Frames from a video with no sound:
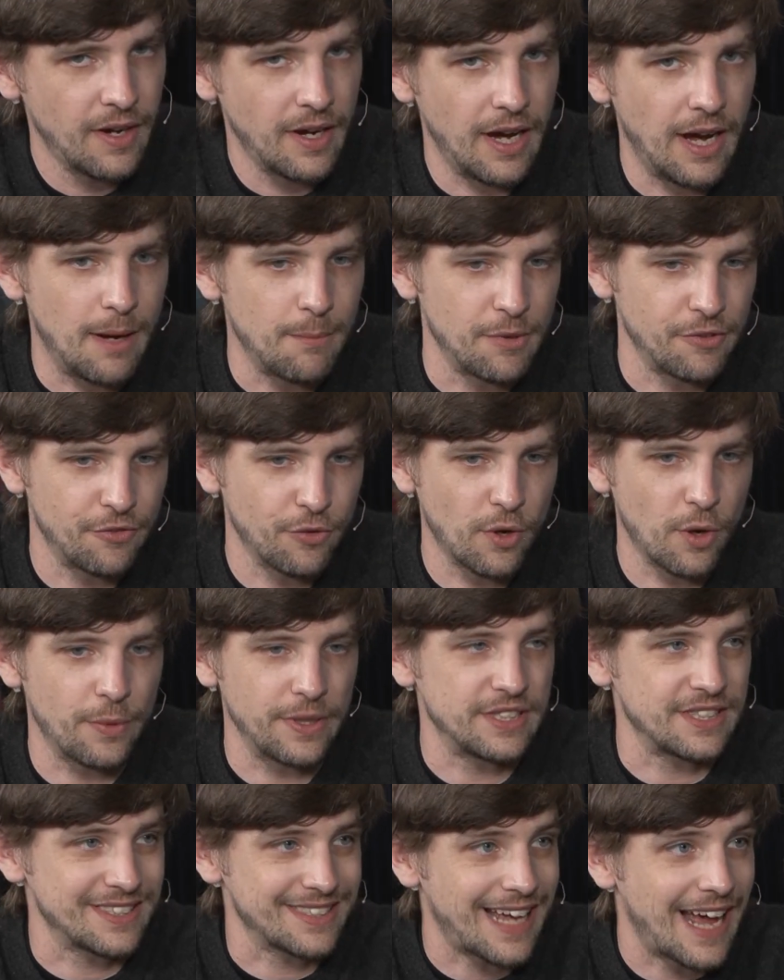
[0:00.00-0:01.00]
uh, before
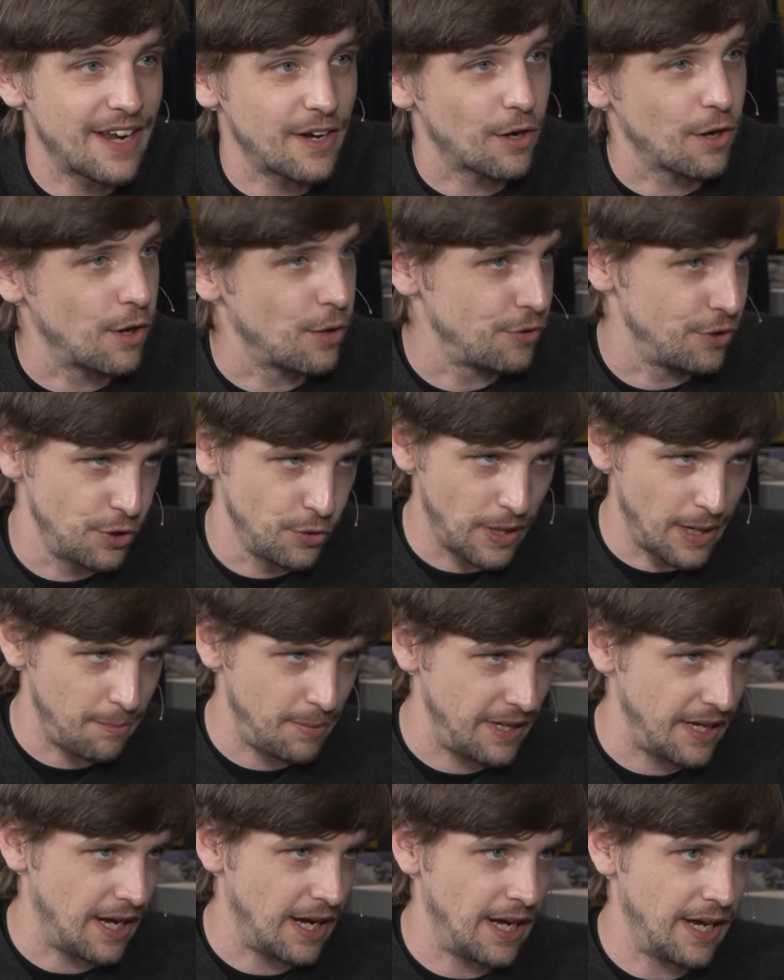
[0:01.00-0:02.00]
we design our own new
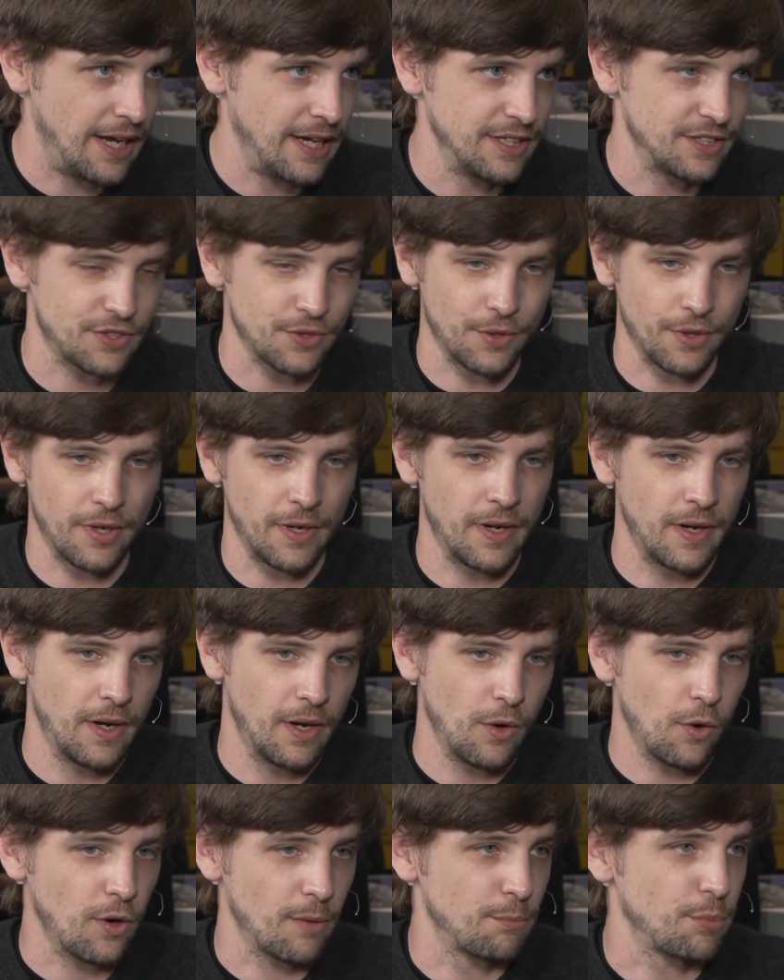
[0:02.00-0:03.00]
APIs or,
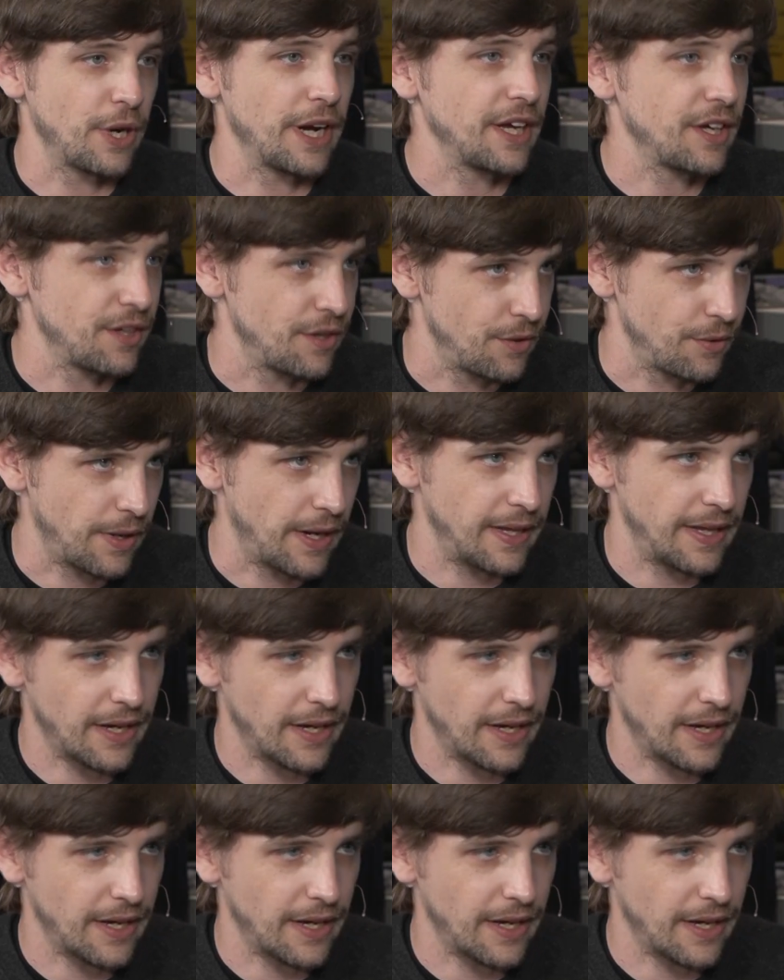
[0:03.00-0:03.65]
or break you, right?